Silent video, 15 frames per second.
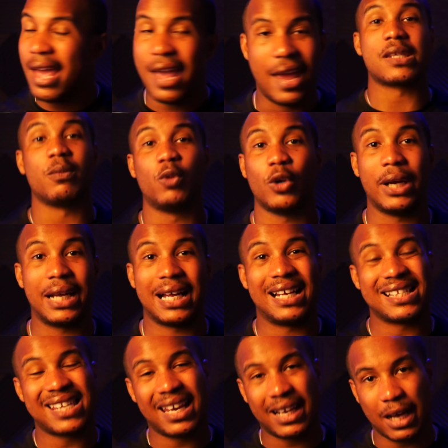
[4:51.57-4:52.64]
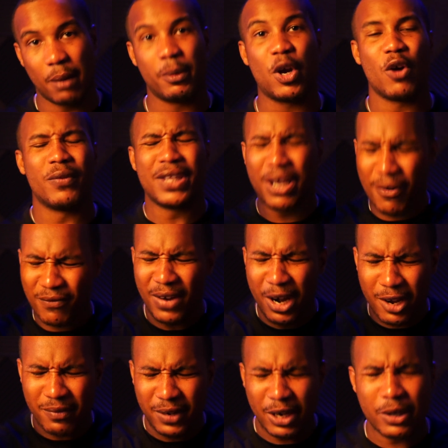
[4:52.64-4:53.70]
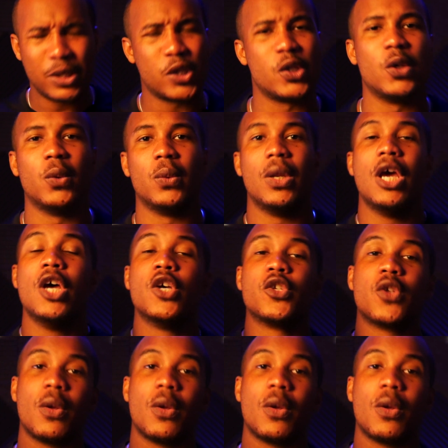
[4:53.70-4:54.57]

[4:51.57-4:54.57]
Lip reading: We've got some great content coming over there very, very soon.